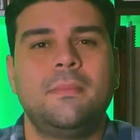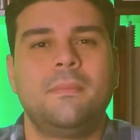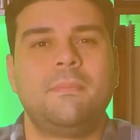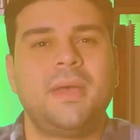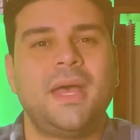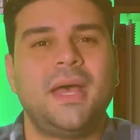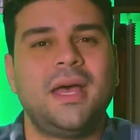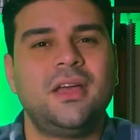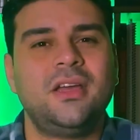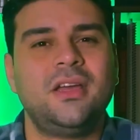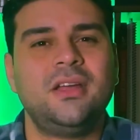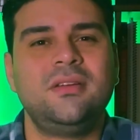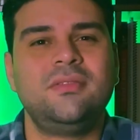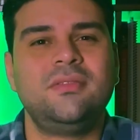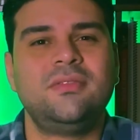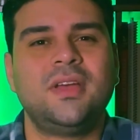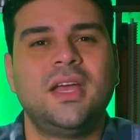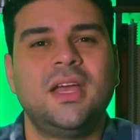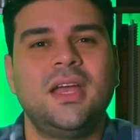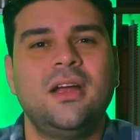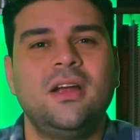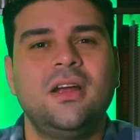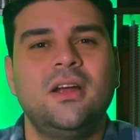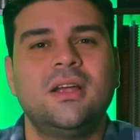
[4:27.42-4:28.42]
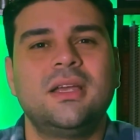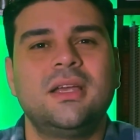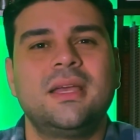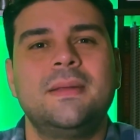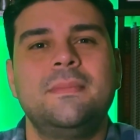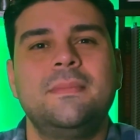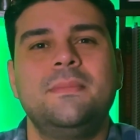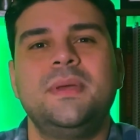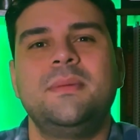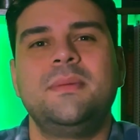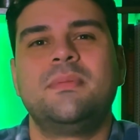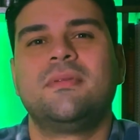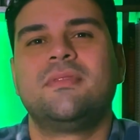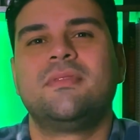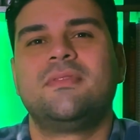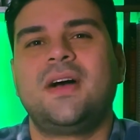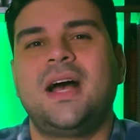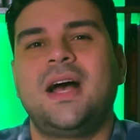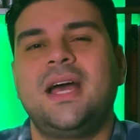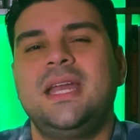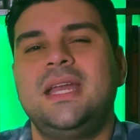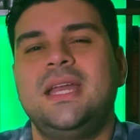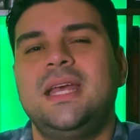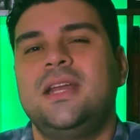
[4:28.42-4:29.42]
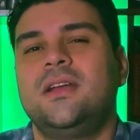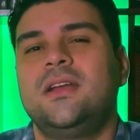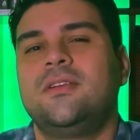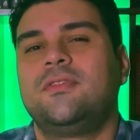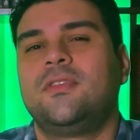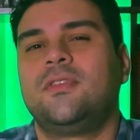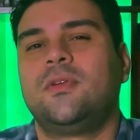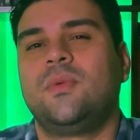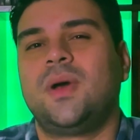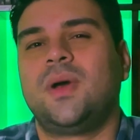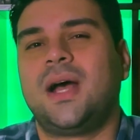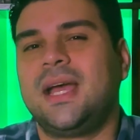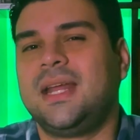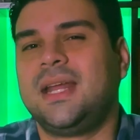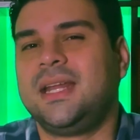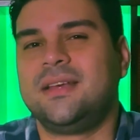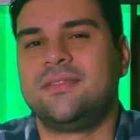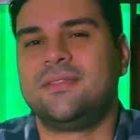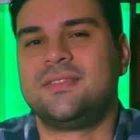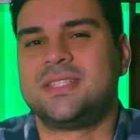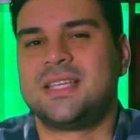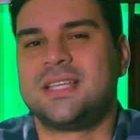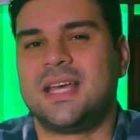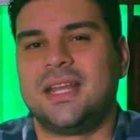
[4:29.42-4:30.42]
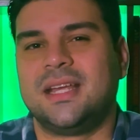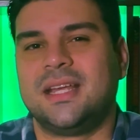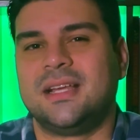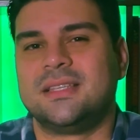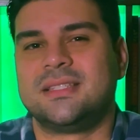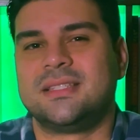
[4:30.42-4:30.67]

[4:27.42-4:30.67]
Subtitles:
Palliative care can be provided in a variety of settings,